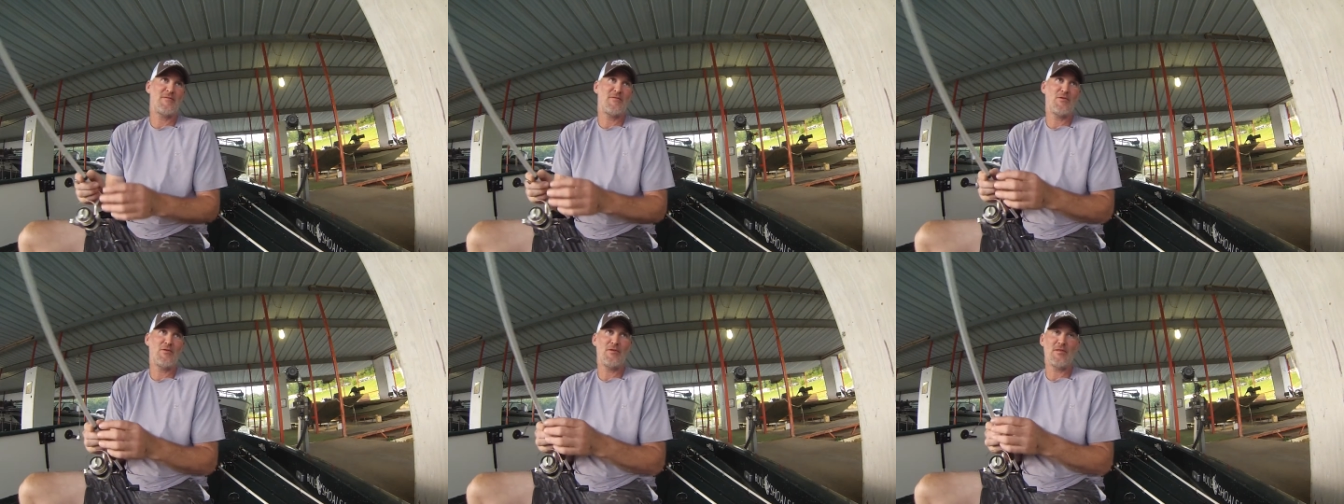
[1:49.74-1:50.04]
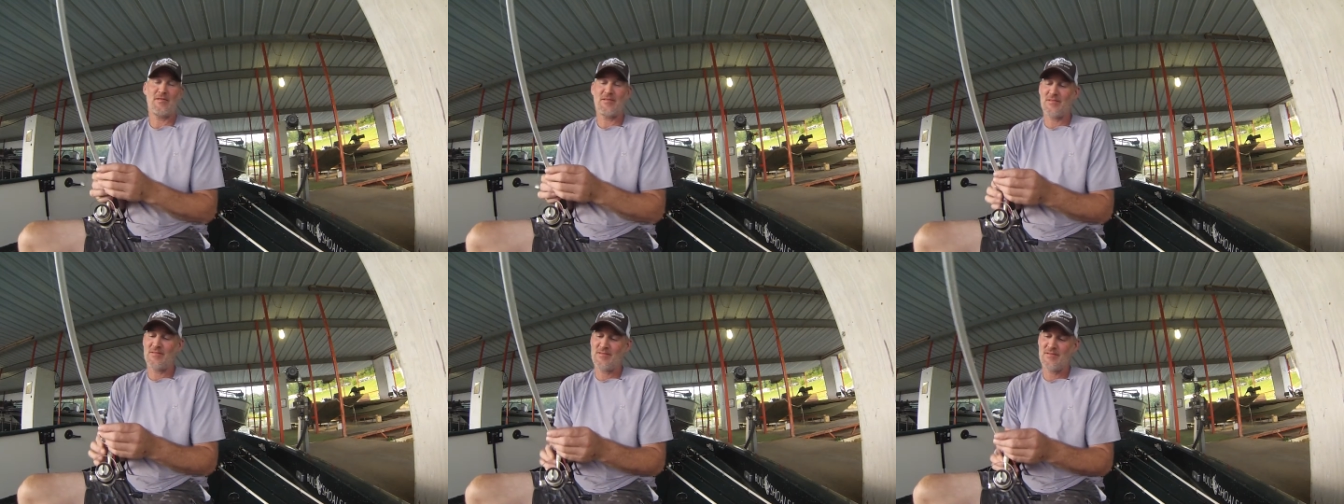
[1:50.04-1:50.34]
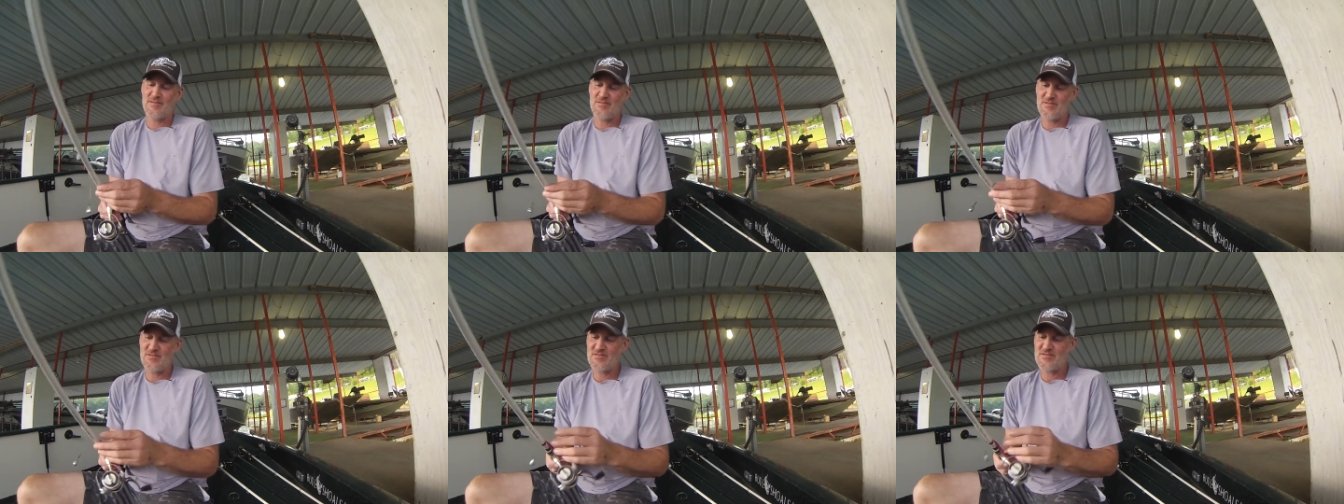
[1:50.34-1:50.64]
foot.
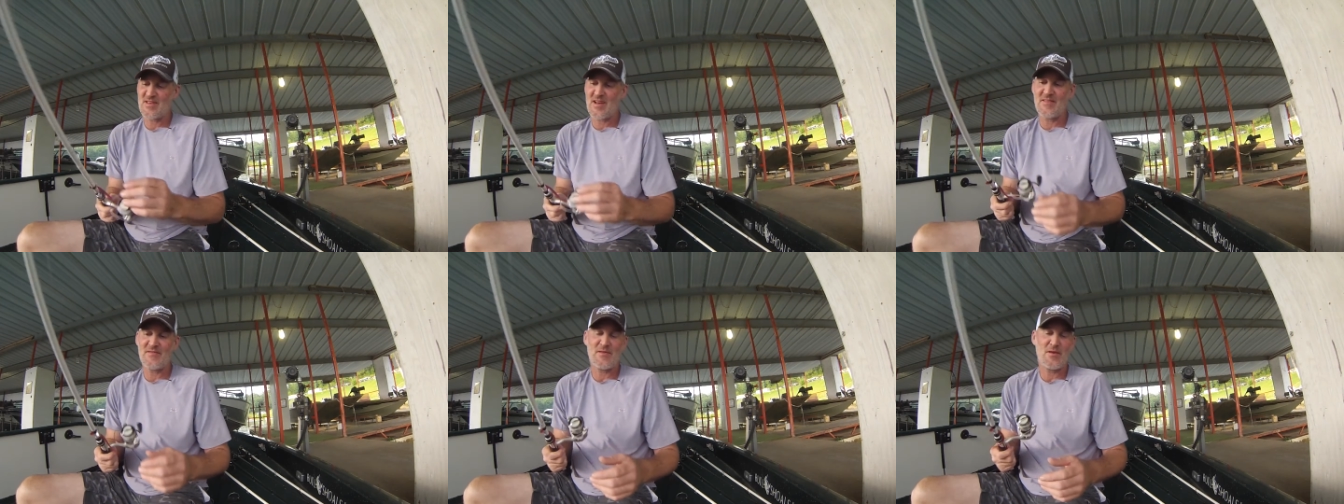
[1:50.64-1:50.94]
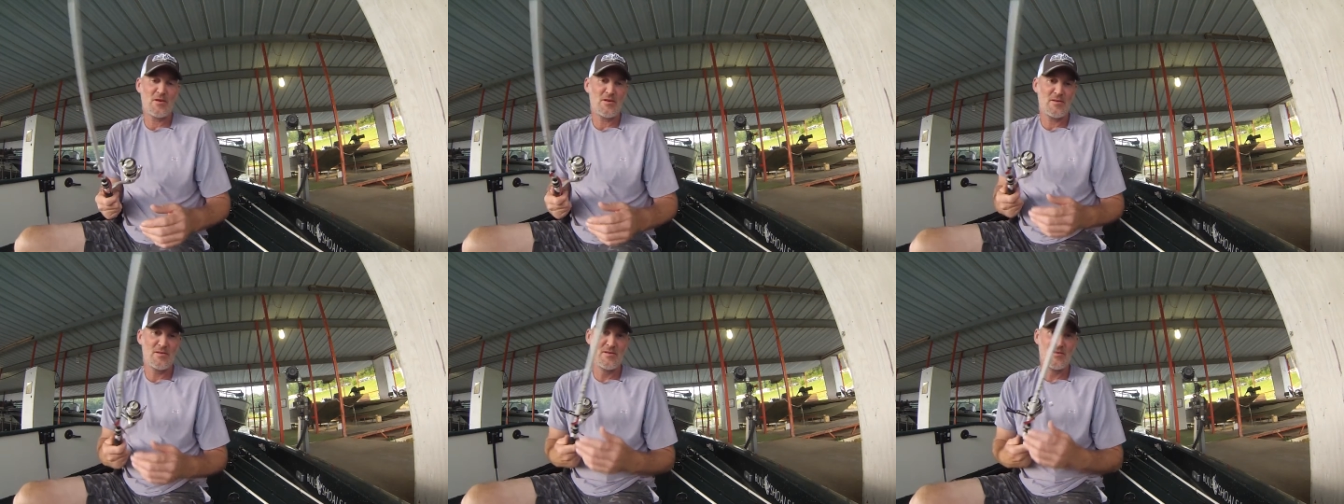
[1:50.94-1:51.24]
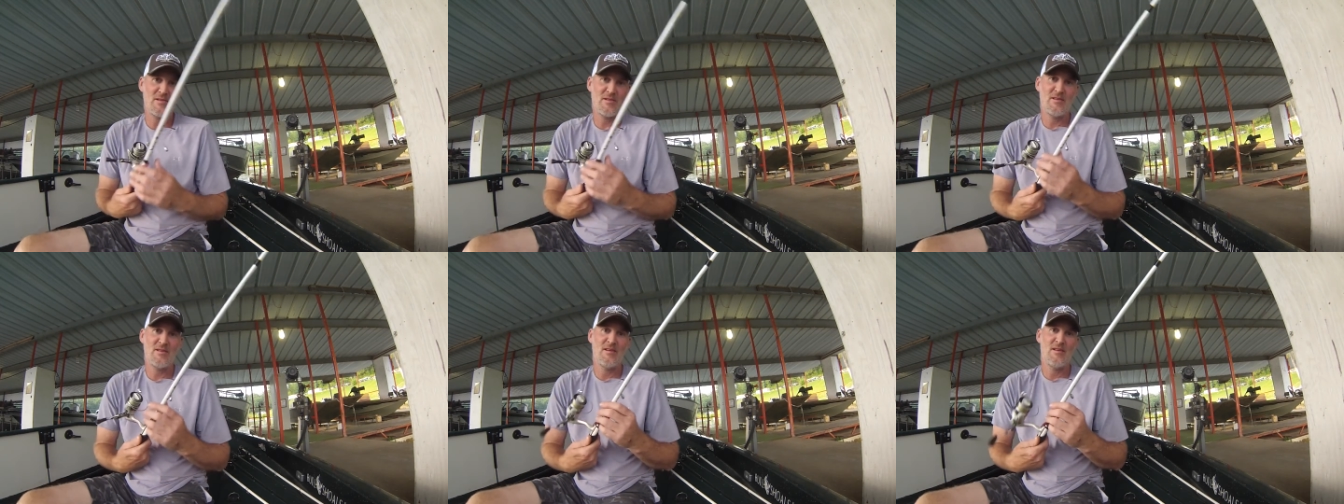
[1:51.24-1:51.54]
You just have to
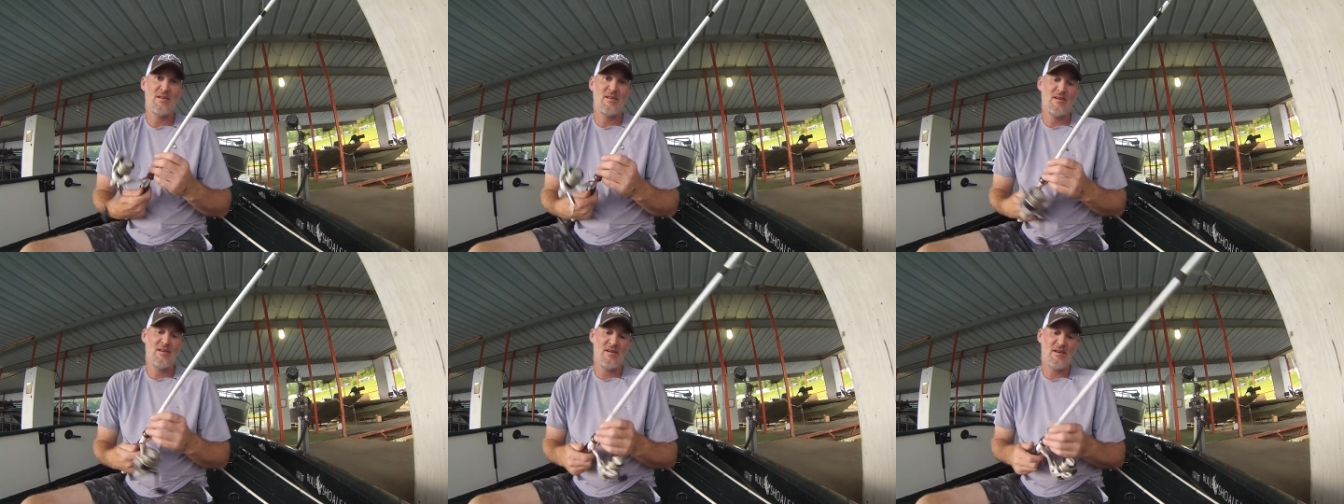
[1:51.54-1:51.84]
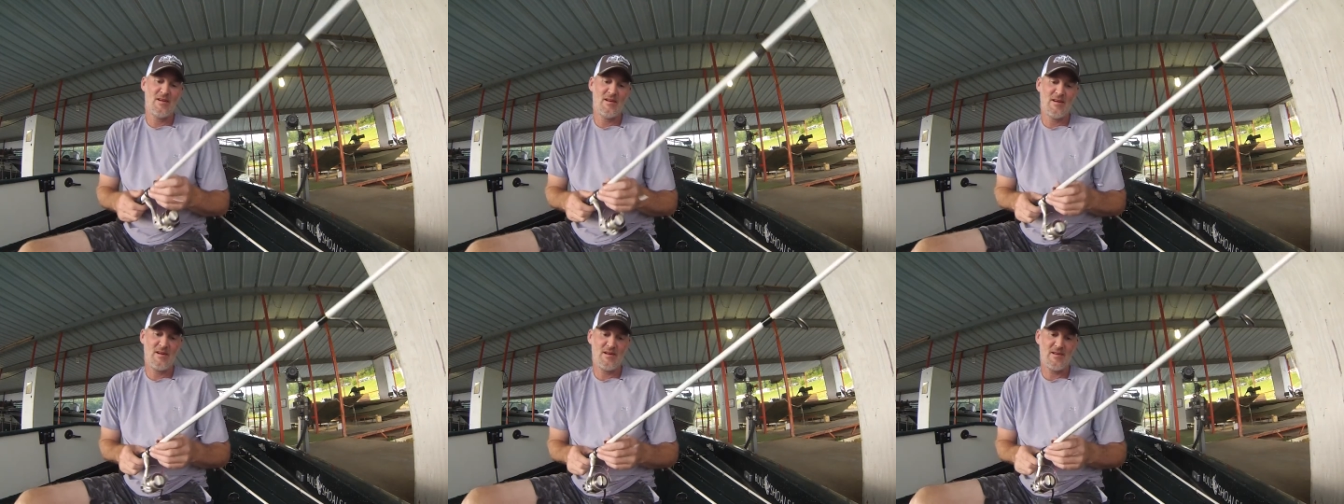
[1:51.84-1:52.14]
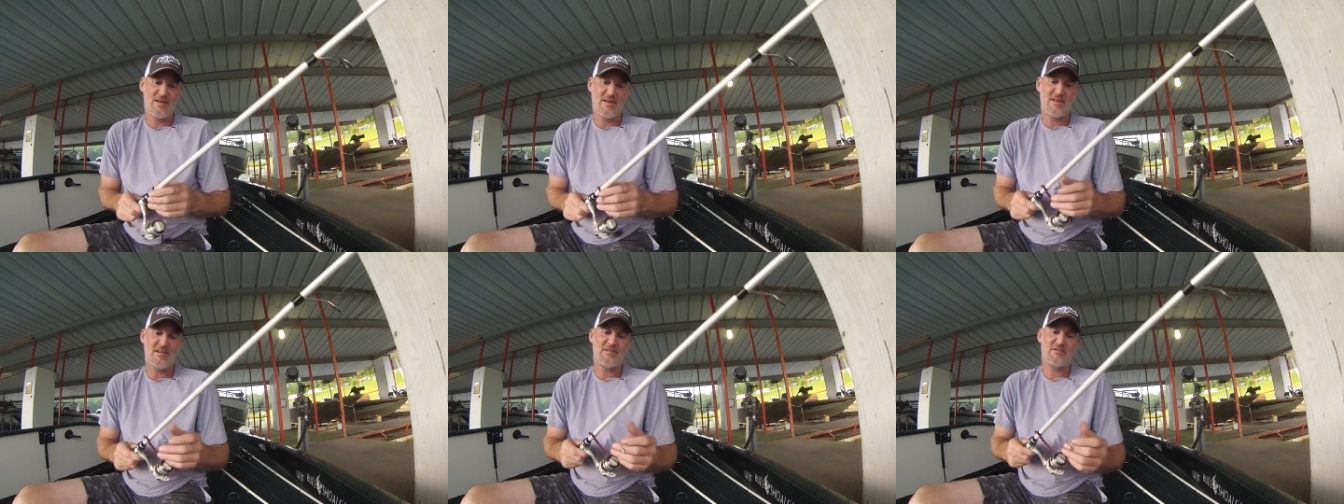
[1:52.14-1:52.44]

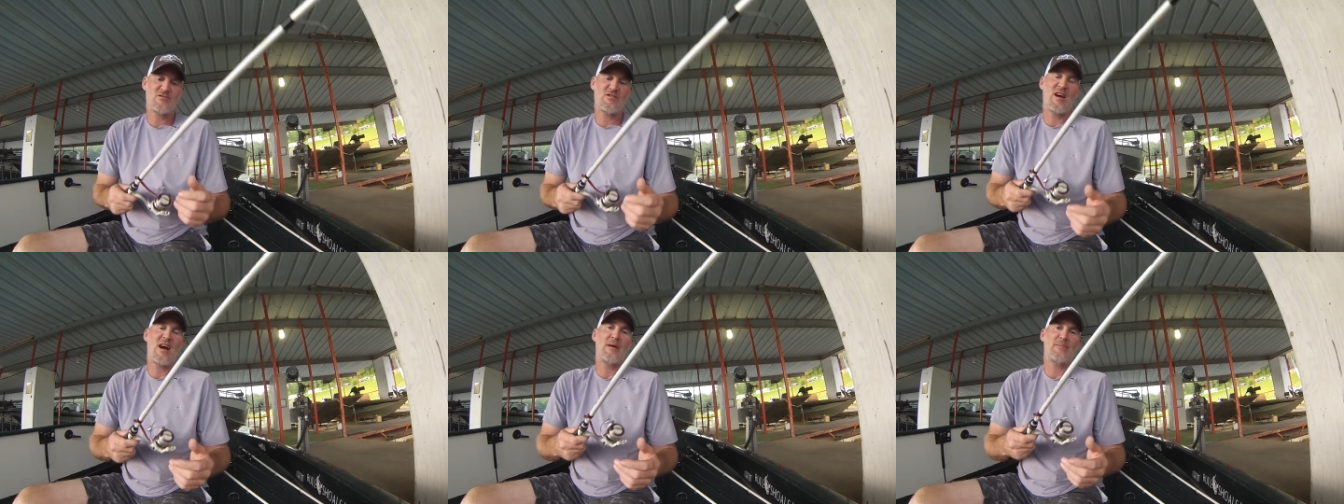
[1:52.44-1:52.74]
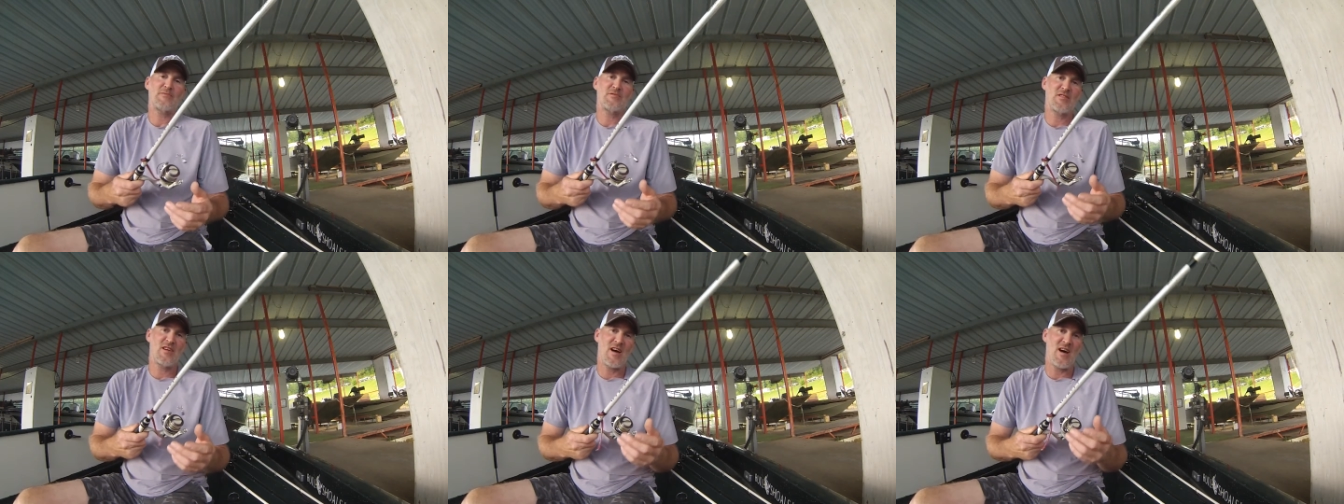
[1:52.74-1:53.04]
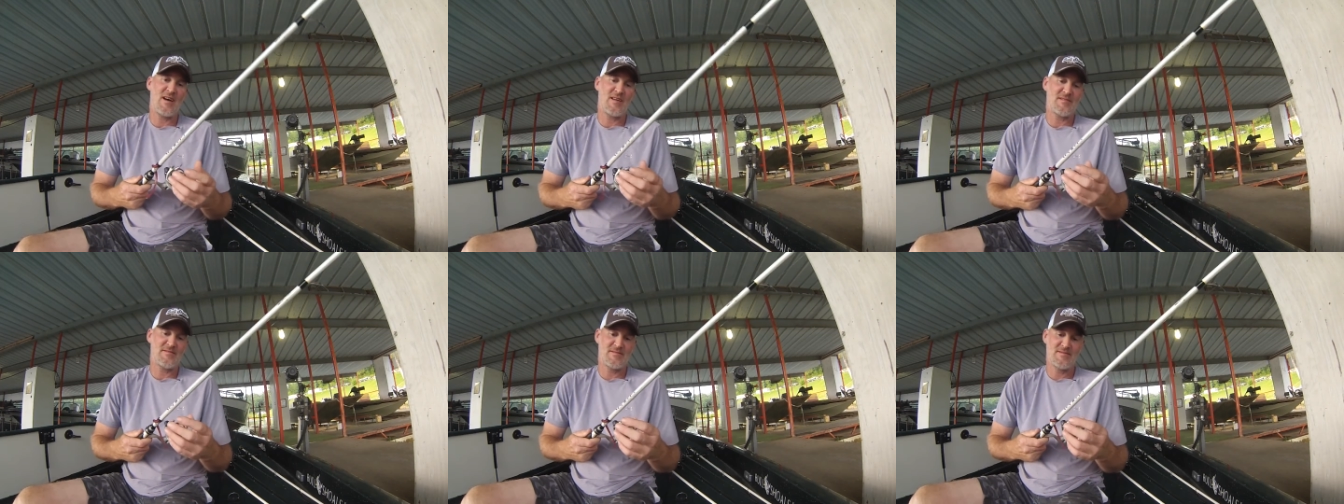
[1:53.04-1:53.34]
and a drop
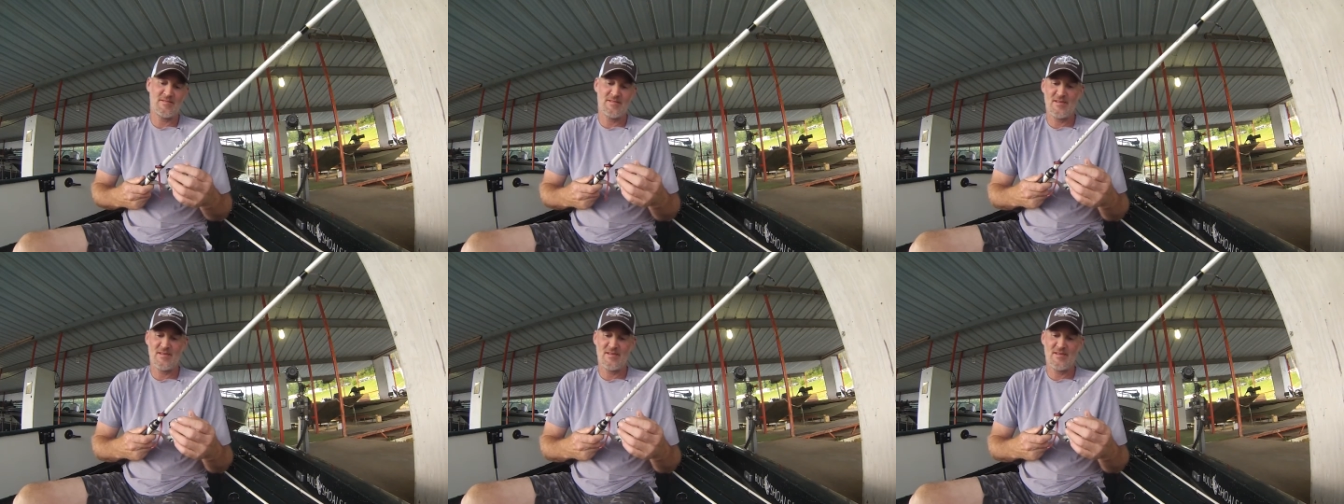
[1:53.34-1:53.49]
shot,